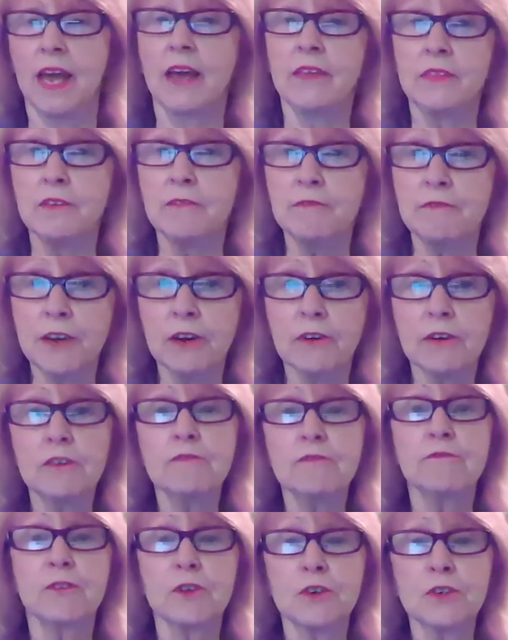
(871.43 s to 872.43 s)
And the
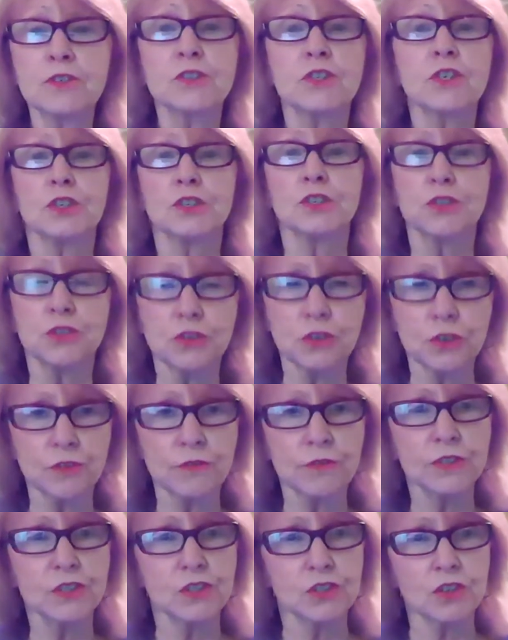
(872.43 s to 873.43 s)
very first
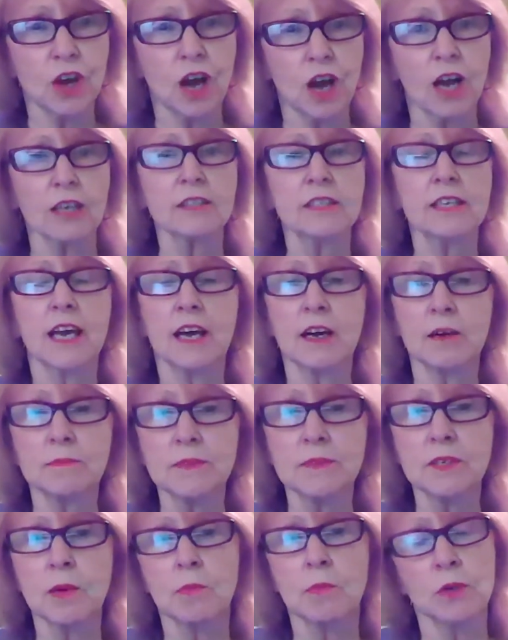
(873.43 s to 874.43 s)
service dog to
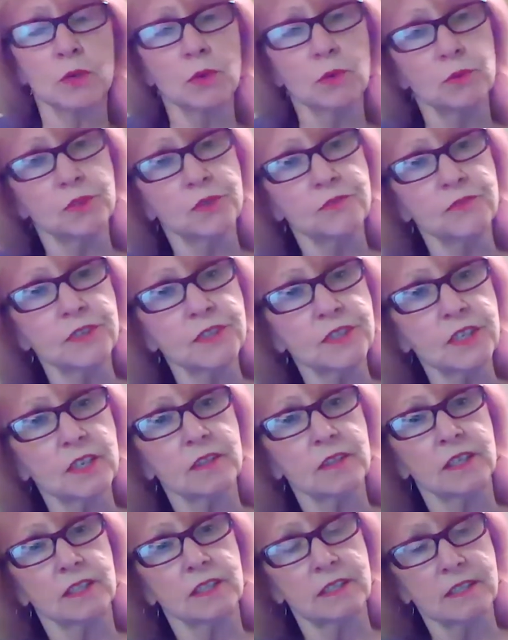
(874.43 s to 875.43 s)
help someone who was
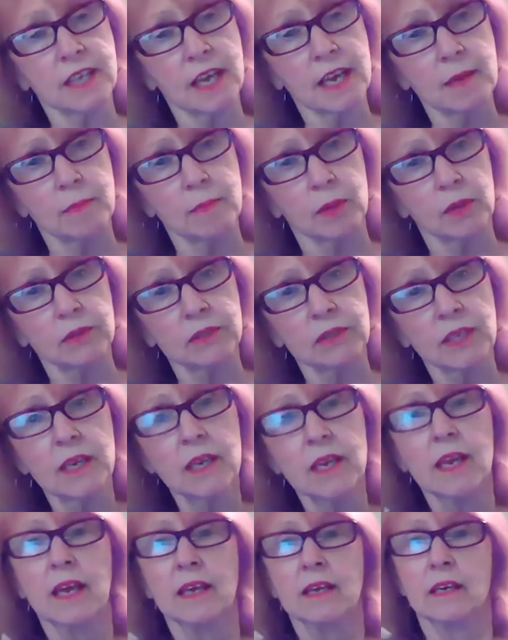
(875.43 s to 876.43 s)
physically disabled
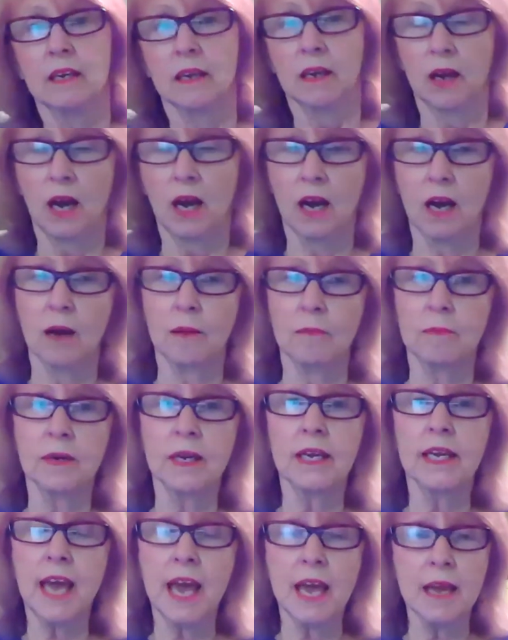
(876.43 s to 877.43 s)

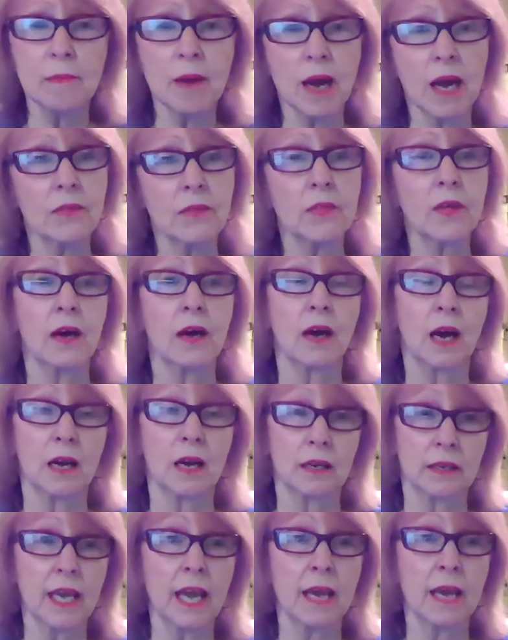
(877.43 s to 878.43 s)
came on
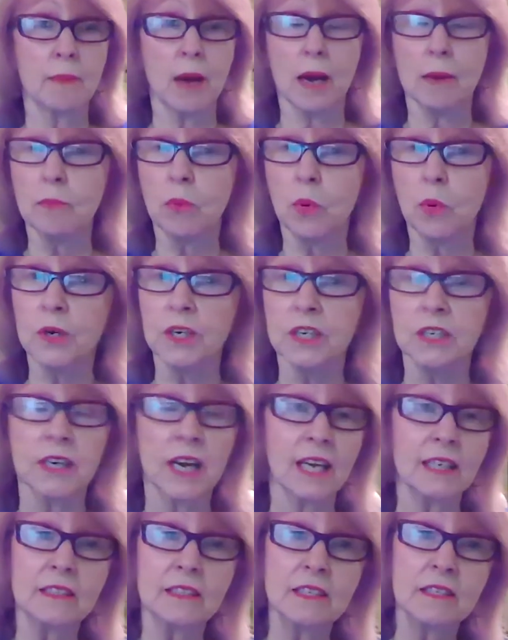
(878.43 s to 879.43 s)
board
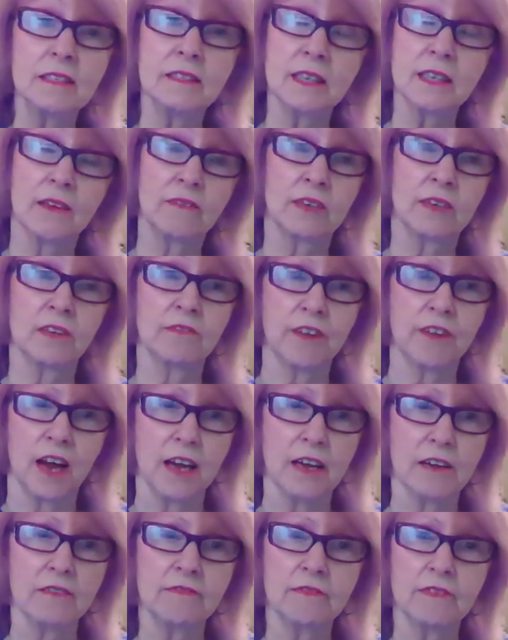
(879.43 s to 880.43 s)
in
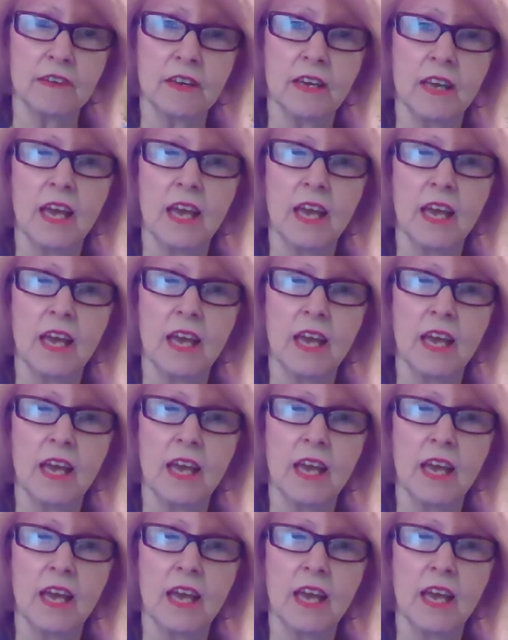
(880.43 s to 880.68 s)
1975.